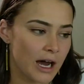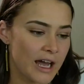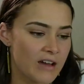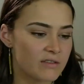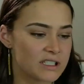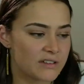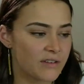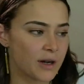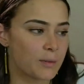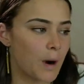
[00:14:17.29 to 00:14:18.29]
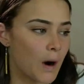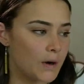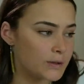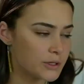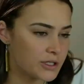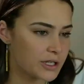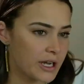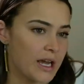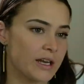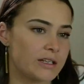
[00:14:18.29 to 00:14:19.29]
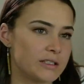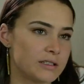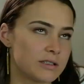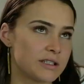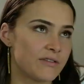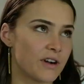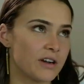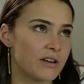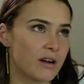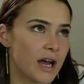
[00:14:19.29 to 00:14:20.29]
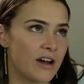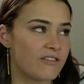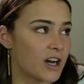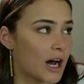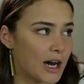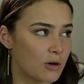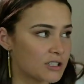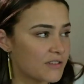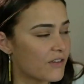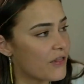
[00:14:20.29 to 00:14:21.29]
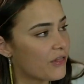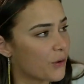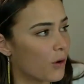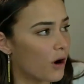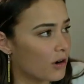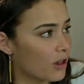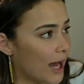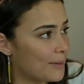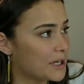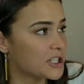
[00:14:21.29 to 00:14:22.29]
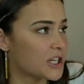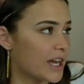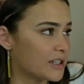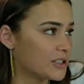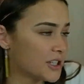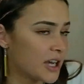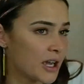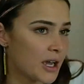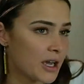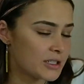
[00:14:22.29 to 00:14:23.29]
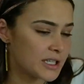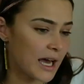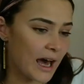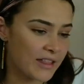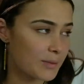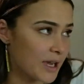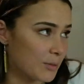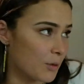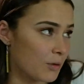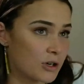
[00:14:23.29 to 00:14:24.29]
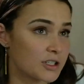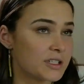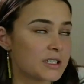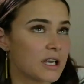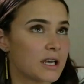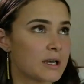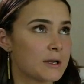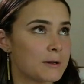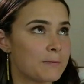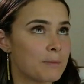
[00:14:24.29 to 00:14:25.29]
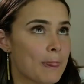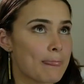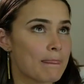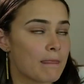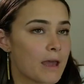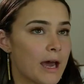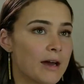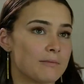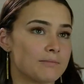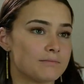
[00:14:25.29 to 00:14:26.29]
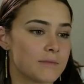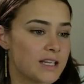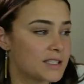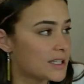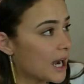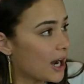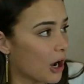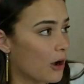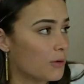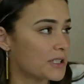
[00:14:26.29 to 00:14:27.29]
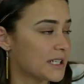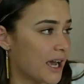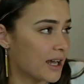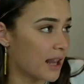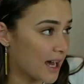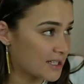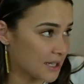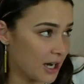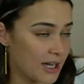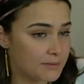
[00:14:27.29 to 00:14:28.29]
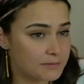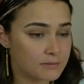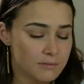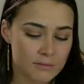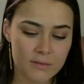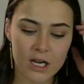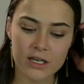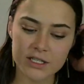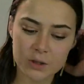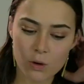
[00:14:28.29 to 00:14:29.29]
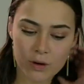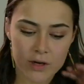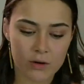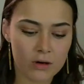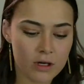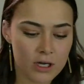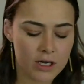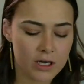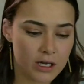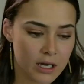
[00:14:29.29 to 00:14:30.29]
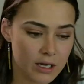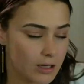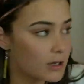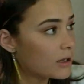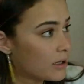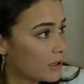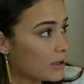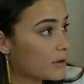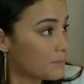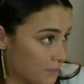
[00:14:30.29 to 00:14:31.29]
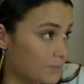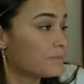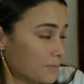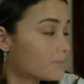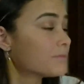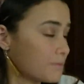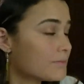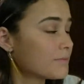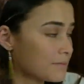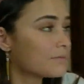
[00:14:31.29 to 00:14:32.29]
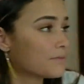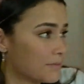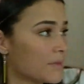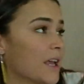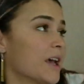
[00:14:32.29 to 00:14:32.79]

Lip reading: I have a different approach and a different whakaaro, different thought on climate change to other people, because as Tiako was saying last night in his kōrero, Tiago is another different Maori who was here as well.